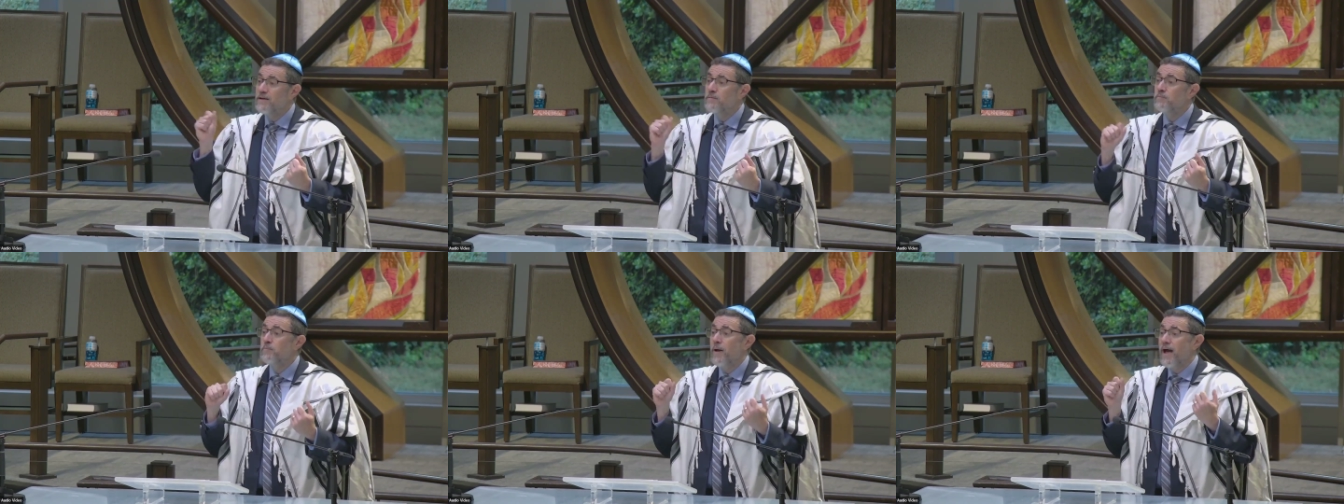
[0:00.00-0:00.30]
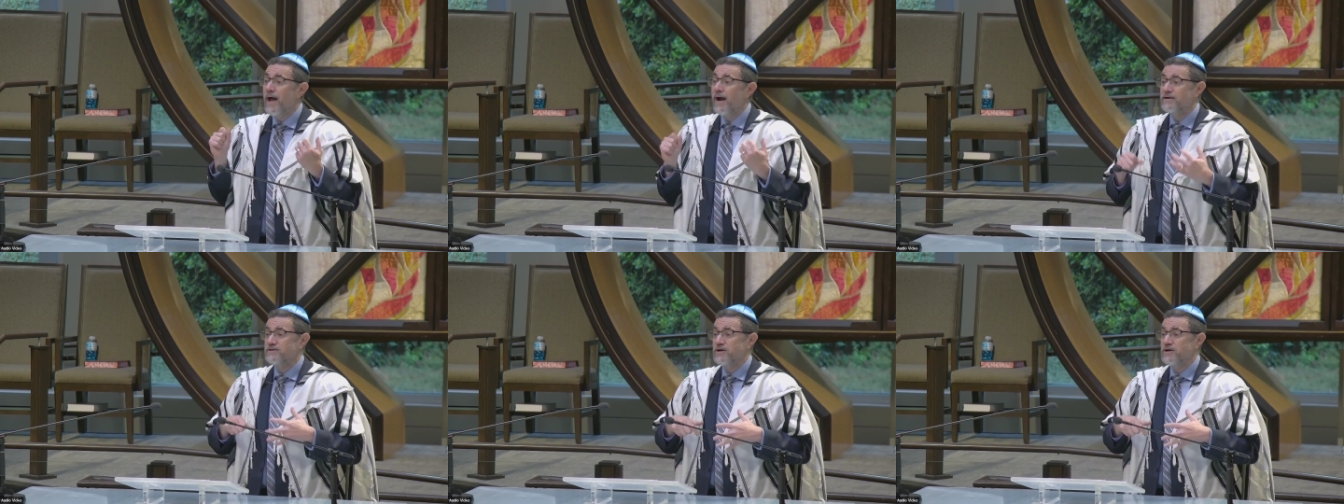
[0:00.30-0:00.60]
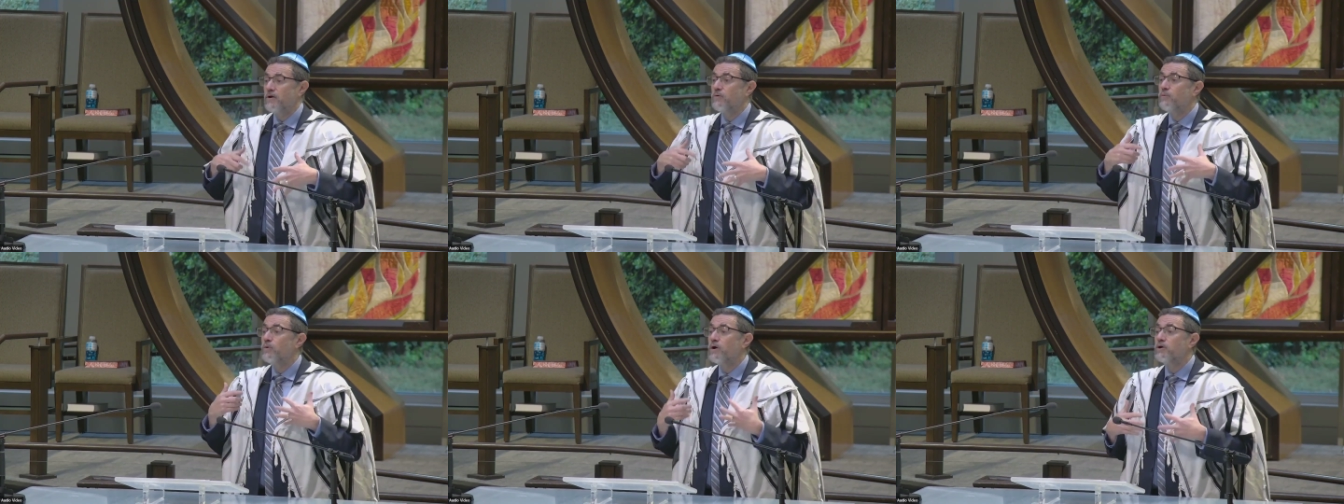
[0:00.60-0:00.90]
impact
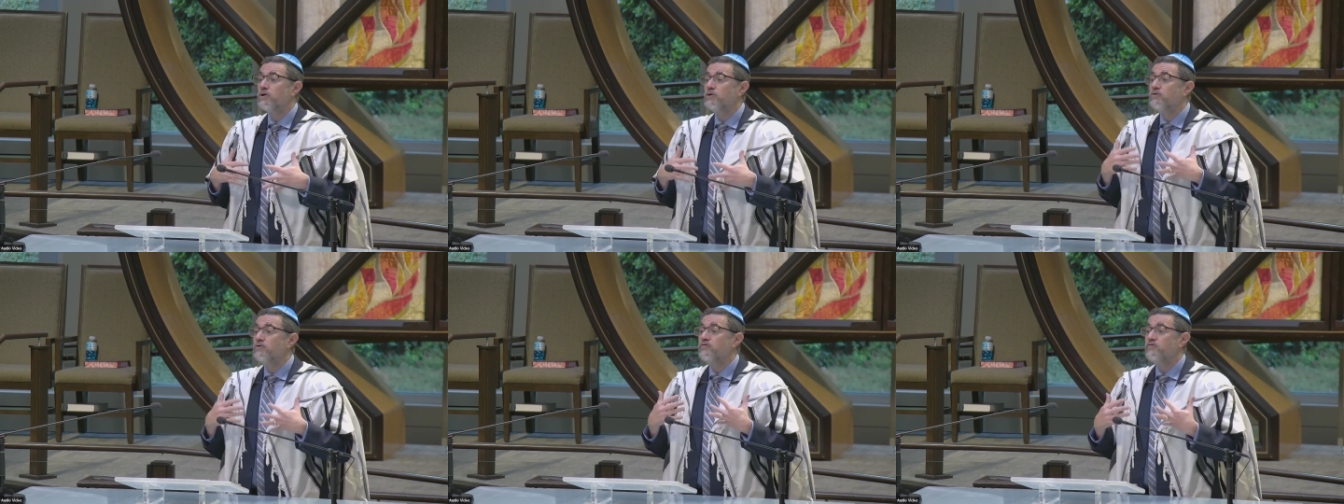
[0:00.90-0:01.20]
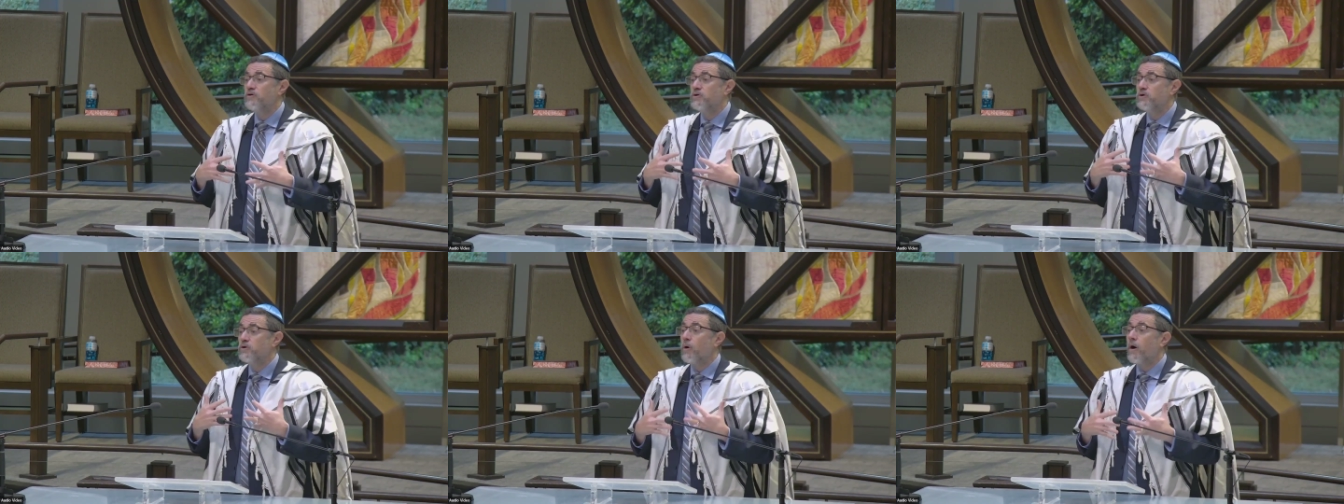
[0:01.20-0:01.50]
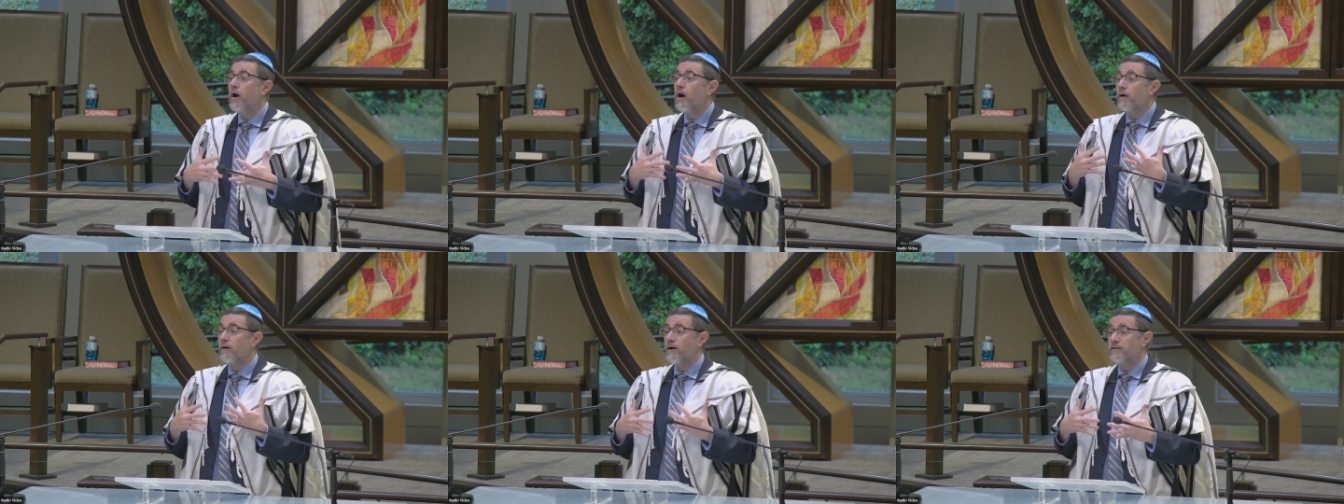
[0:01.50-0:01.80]
on where you feel you
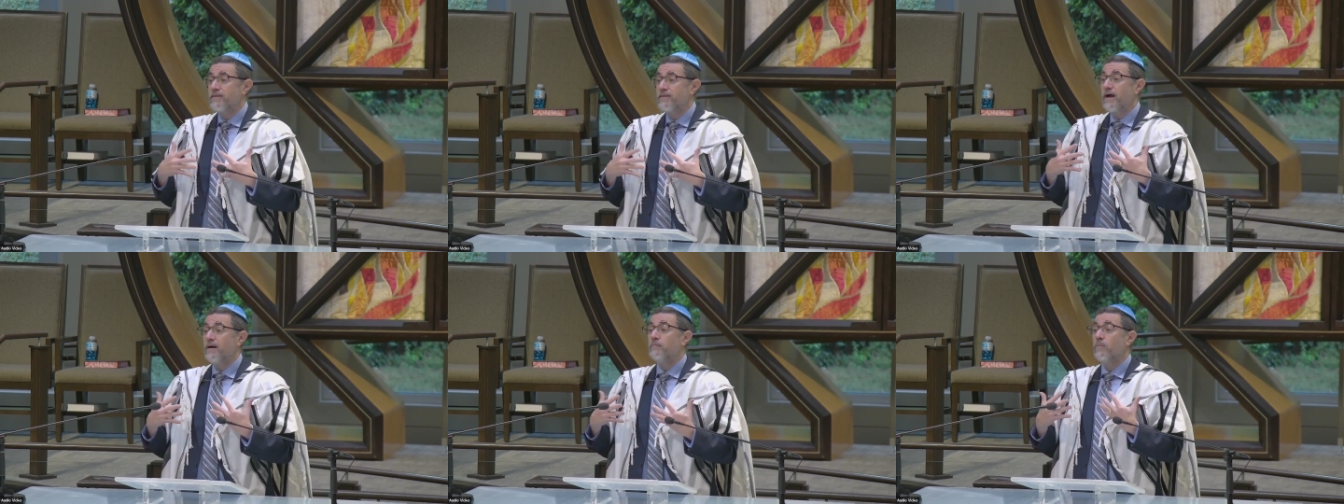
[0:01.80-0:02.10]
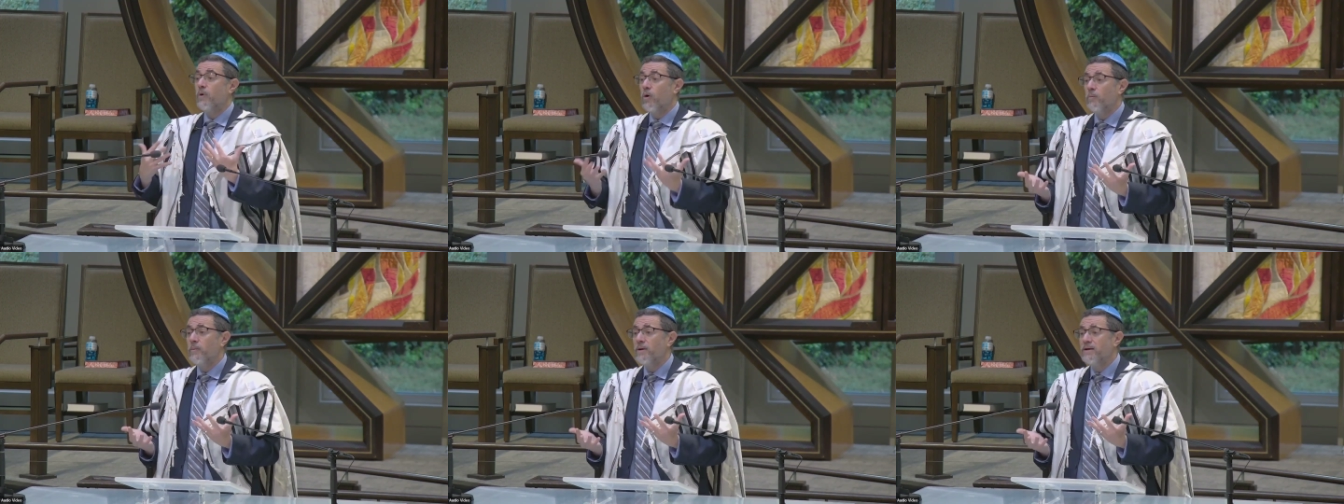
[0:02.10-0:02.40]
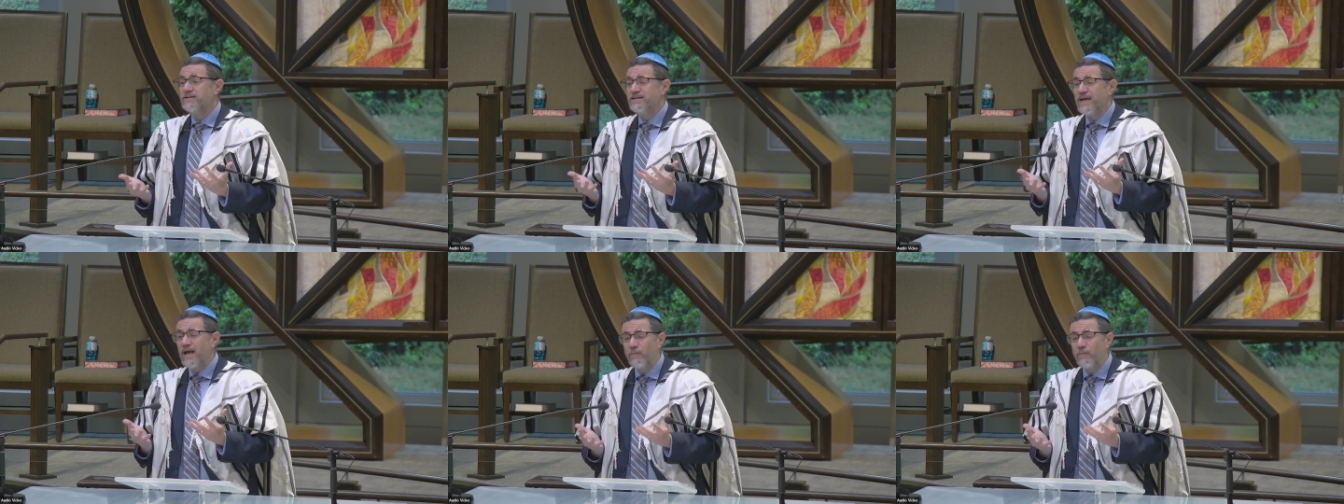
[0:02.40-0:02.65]
are at that moment,